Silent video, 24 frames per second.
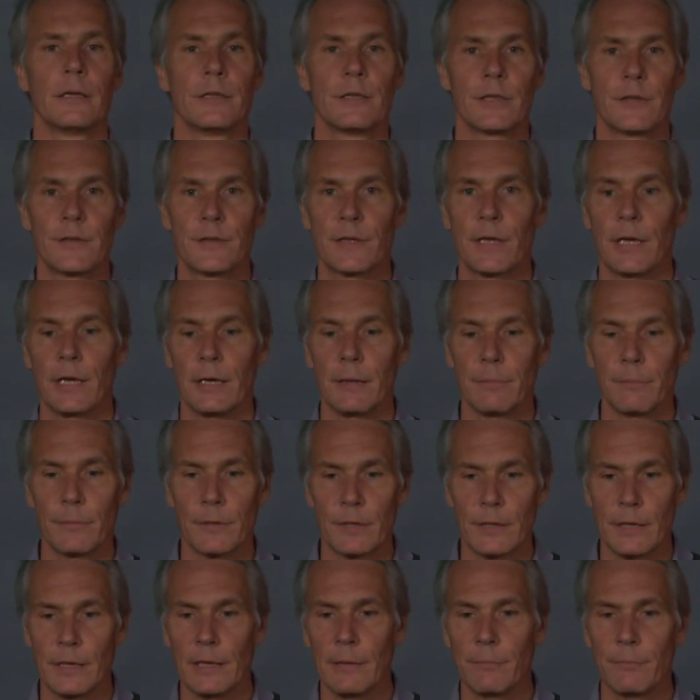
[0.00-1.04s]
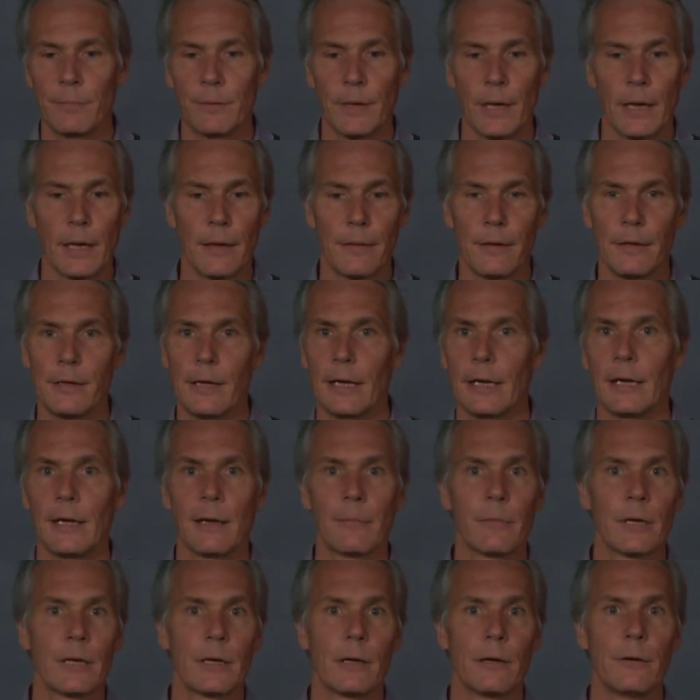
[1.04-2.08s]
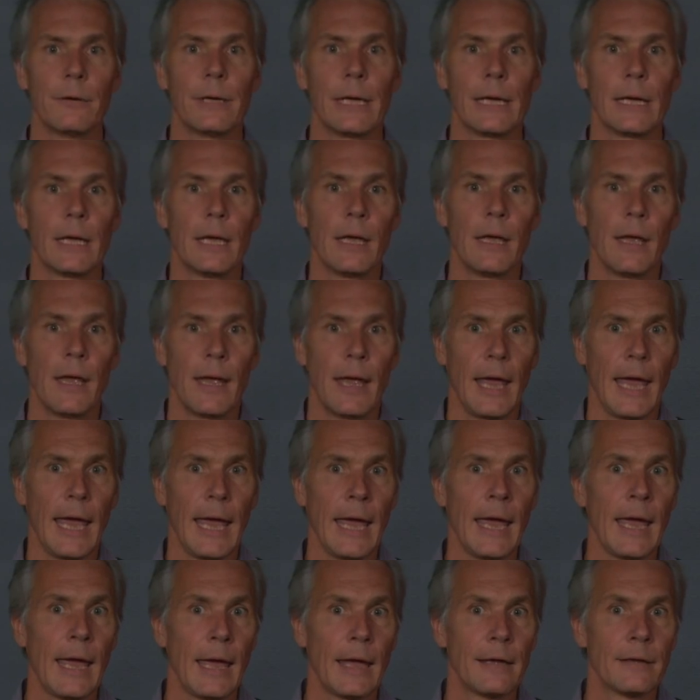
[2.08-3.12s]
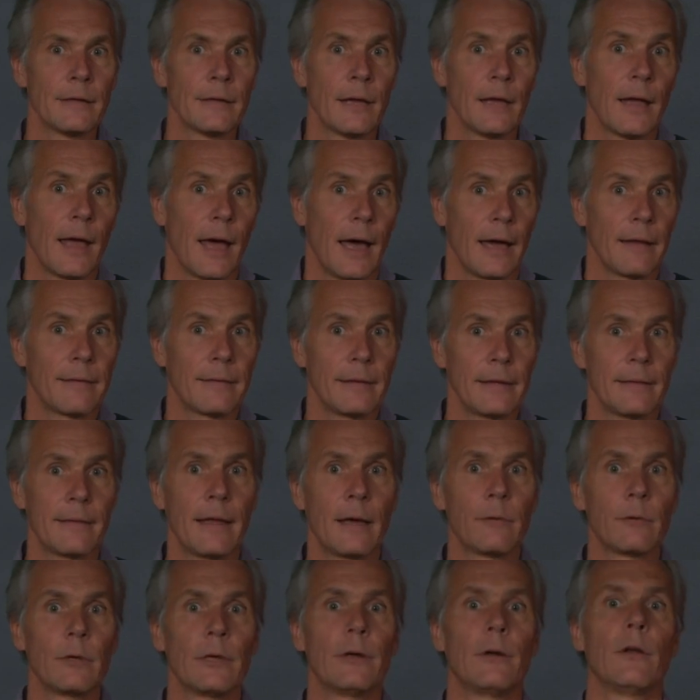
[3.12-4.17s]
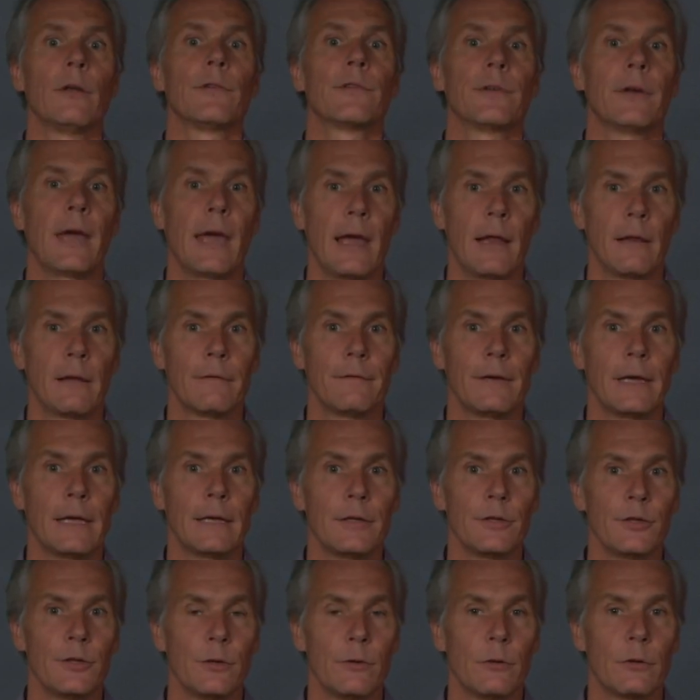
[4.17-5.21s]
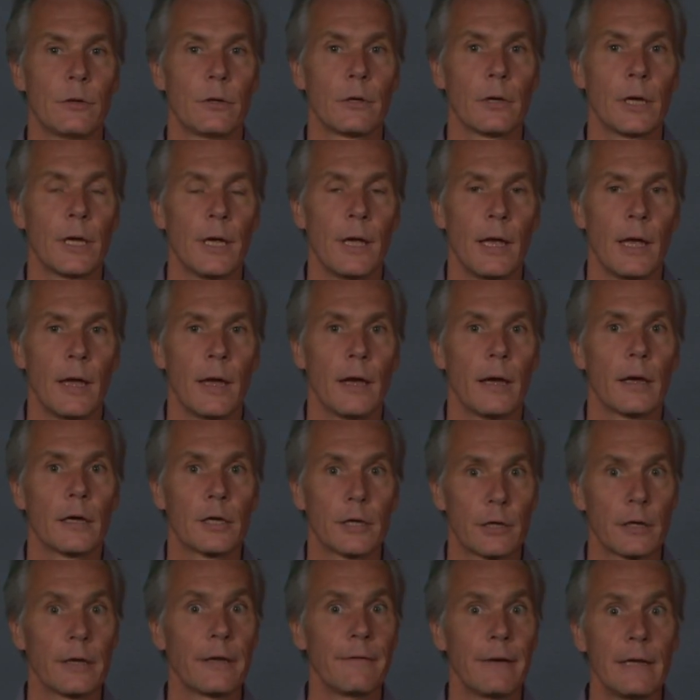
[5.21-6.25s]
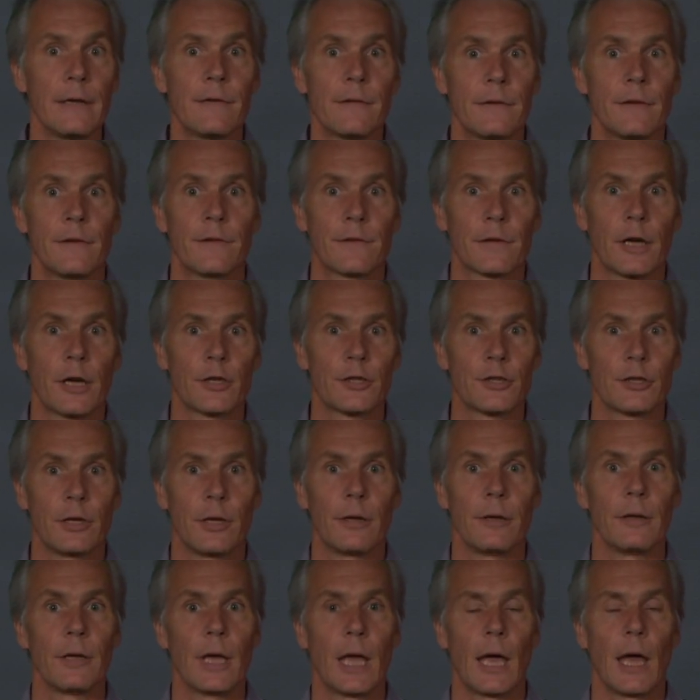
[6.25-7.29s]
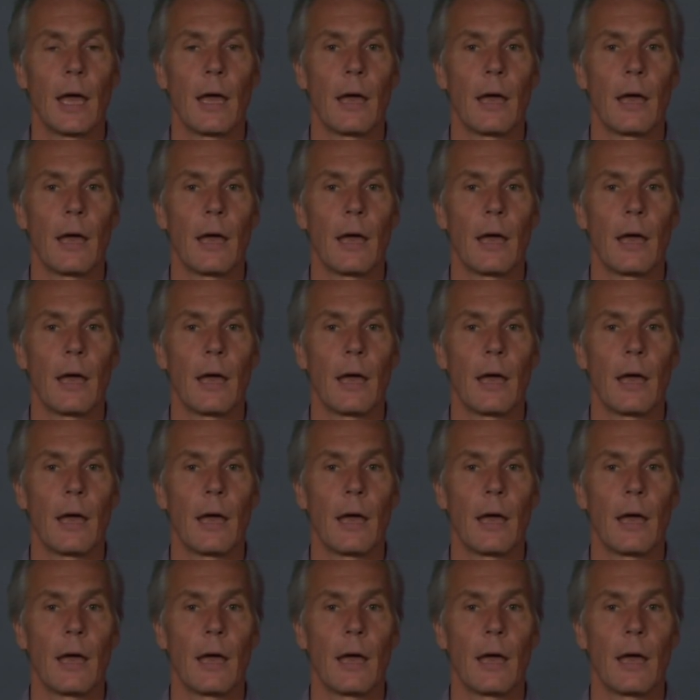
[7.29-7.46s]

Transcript: Just keep the dynamic going. And I think that will also elevate your current event discussion